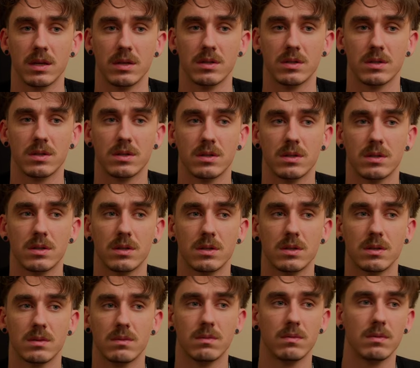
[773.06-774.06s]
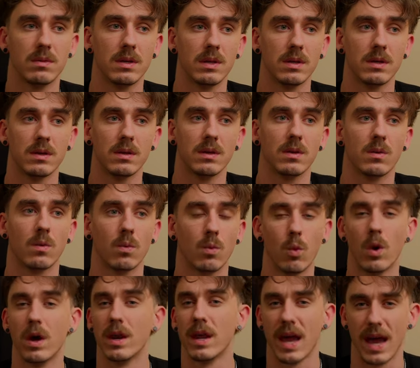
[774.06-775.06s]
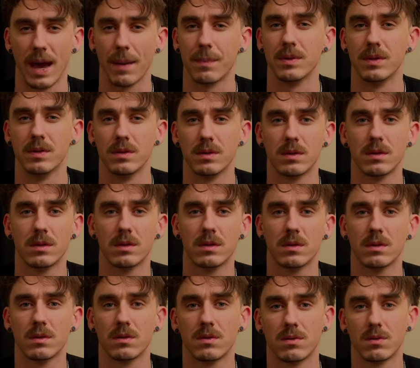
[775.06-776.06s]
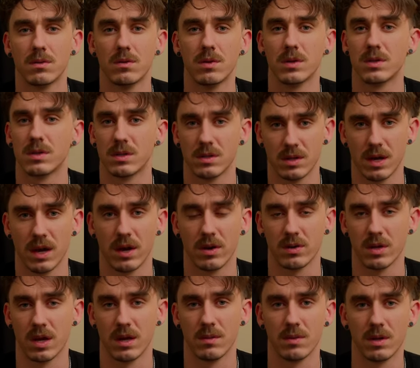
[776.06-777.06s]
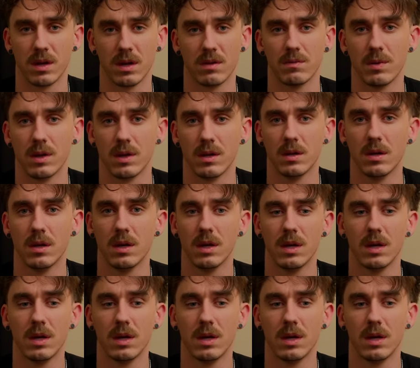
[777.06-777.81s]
is what happened through this entire time that I've been